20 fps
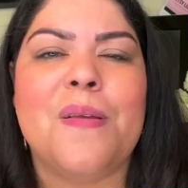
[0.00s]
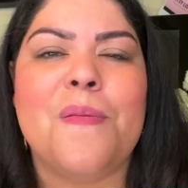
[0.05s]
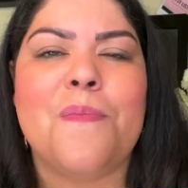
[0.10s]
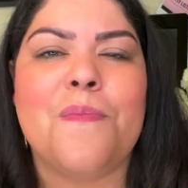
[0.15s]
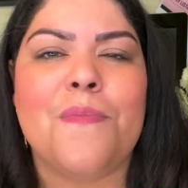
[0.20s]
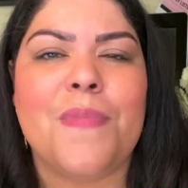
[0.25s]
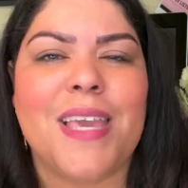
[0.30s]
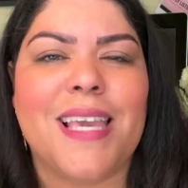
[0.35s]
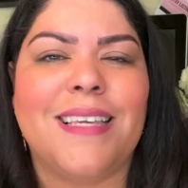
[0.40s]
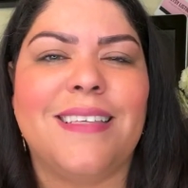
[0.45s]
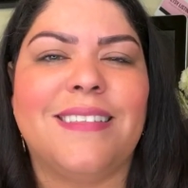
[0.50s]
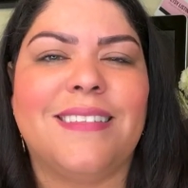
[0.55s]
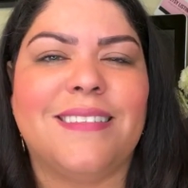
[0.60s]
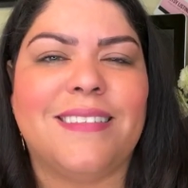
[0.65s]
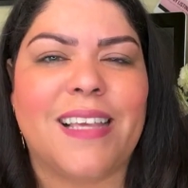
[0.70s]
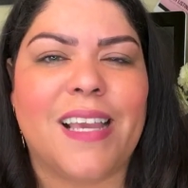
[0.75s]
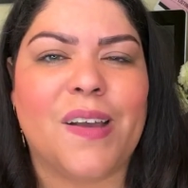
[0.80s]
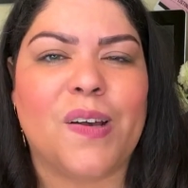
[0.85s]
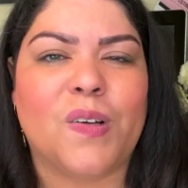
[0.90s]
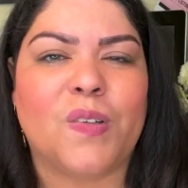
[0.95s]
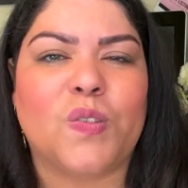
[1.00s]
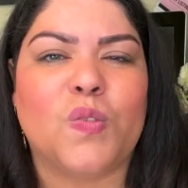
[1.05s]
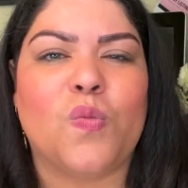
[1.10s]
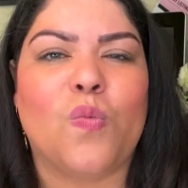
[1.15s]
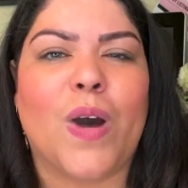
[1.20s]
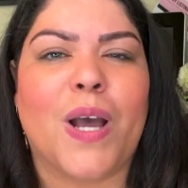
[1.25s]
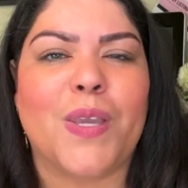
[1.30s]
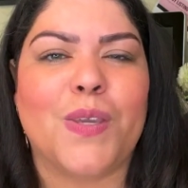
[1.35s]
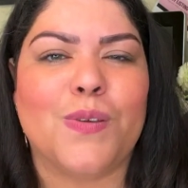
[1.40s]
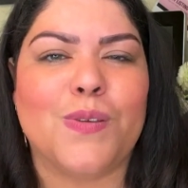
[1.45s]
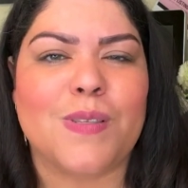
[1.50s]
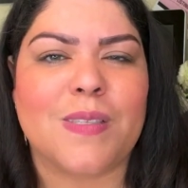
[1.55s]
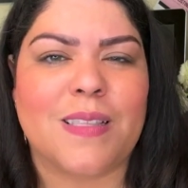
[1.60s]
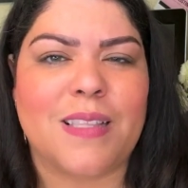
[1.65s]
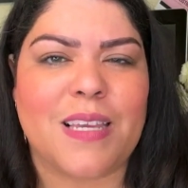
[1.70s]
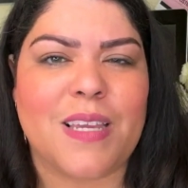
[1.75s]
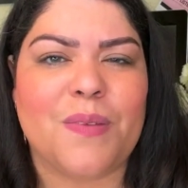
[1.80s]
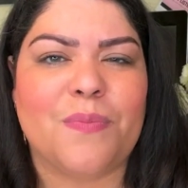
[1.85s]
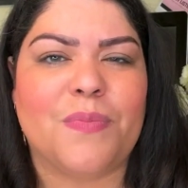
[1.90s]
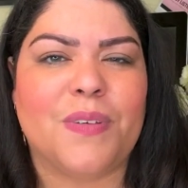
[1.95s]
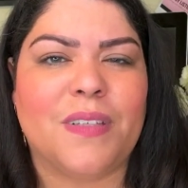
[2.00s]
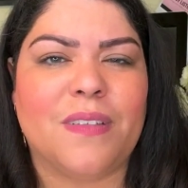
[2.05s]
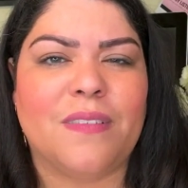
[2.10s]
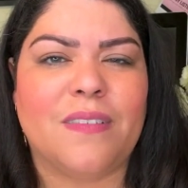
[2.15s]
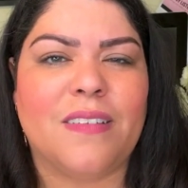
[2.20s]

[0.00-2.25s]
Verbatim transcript: make sales while you sleep.